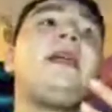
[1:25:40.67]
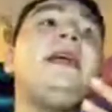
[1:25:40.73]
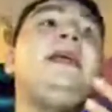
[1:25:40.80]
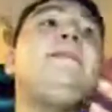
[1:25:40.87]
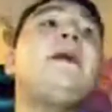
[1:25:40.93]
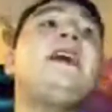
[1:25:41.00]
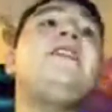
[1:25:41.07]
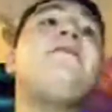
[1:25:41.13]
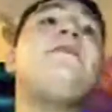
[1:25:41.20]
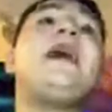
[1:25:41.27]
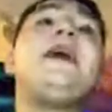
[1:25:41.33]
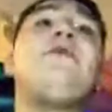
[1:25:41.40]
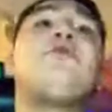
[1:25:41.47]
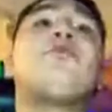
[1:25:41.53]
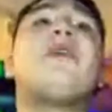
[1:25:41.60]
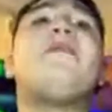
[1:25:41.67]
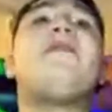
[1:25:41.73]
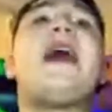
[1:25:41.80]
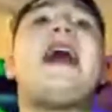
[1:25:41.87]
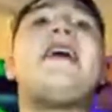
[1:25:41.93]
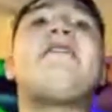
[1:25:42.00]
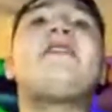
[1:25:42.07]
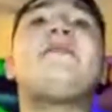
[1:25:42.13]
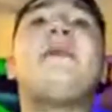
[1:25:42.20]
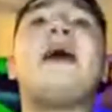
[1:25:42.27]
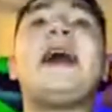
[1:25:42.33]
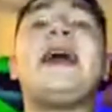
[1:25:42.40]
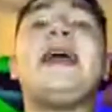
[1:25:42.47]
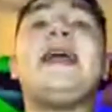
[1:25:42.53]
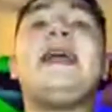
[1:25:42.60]
he might have been revived
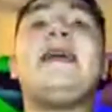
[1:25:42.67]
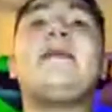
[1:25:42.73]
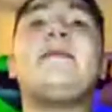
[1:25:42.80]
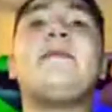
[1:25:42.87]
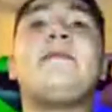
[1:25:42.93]
by